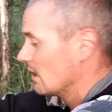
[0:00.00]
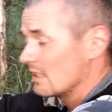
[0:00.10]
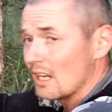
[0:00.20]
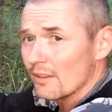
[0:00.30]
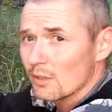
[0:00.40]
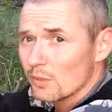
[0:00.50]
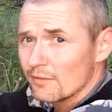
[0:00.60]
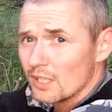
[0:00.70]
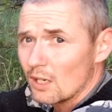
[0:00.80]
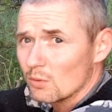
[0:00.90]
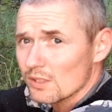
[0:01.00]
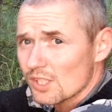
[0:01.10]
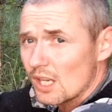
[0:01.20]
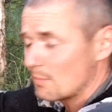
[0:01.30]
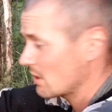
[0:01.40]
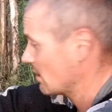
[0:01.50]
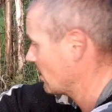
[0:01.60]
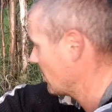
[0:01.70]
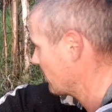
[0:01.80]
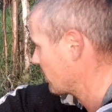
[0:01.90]
Now that we've dealt with supper
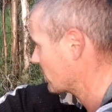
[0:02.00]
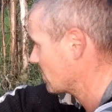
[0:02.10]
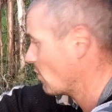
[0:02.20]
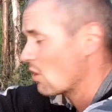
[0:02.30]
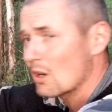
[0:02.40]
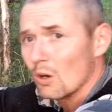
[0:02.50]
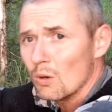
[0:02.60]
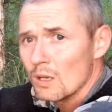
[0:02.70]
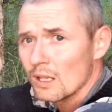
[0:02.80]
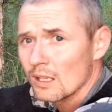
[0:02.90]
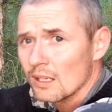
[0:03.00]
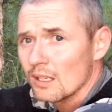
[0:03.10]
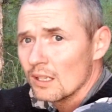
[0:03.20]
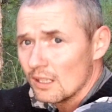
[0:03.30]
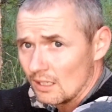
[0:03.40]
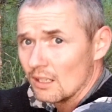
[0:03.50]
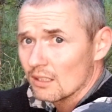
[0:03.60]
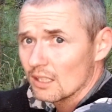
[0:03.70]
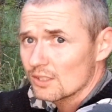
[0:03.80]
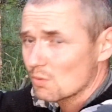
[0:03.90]
for tomorrow,
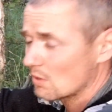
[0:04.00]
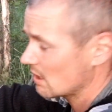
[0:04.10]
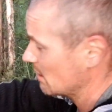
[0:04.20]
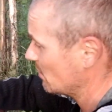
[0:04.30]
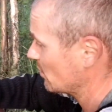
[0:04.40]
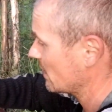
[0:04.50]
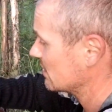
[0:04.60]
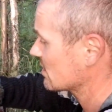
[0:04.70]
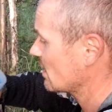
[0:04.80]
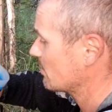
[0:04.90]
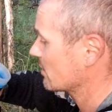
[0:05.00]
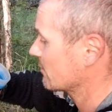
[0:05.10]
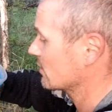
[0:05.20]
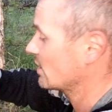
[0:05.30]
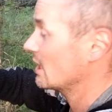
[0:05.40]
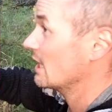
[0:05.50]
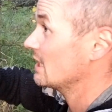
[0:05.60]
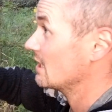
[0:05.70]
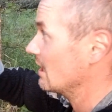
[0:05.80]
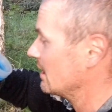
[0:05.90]
let's worry about getting supper for tonight
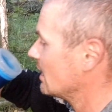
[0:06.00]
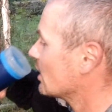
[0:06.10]
done.